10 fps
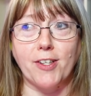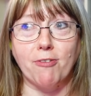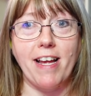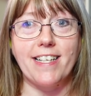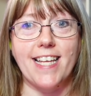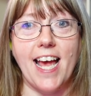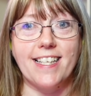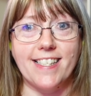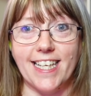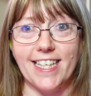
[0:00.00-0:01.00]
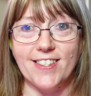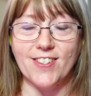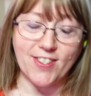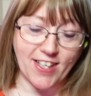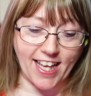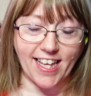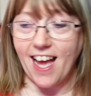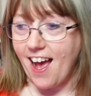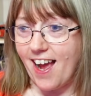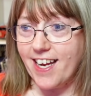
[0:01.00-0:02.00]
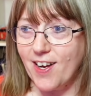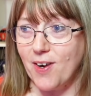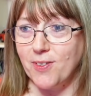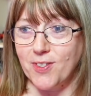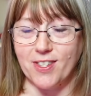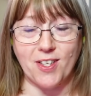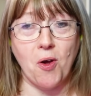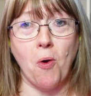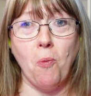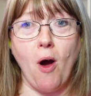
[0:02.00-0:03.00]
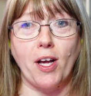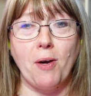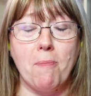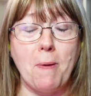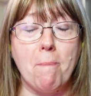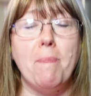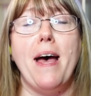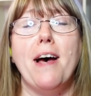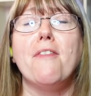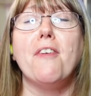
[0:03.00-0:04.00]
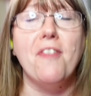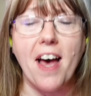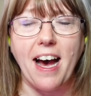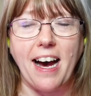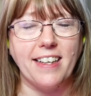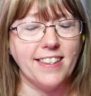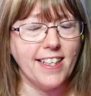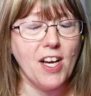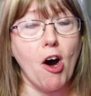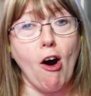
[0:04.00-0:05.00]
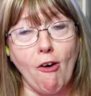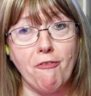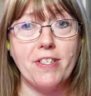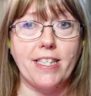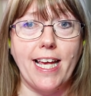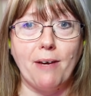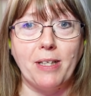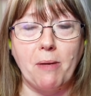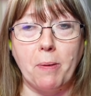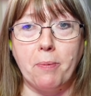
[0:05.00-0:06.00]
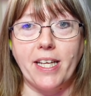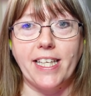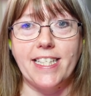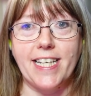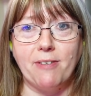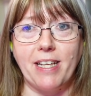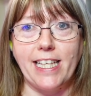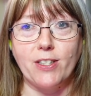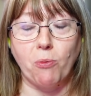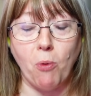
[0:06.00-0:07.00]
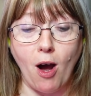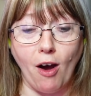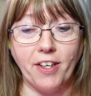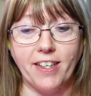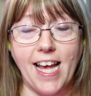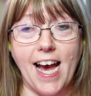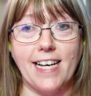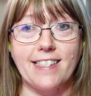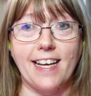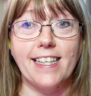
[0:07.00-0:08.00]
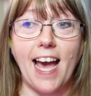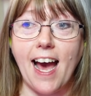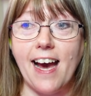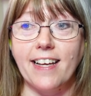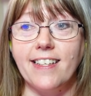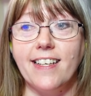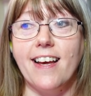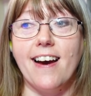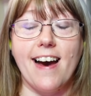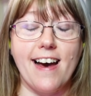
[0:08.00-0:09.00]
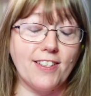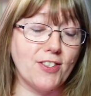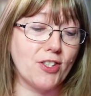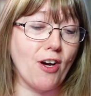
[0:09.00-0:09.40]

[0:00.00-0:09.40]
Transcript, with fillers: great singers singing high notes. What can be better than that? Obviously, I'm going to be breaking down each one as I can, just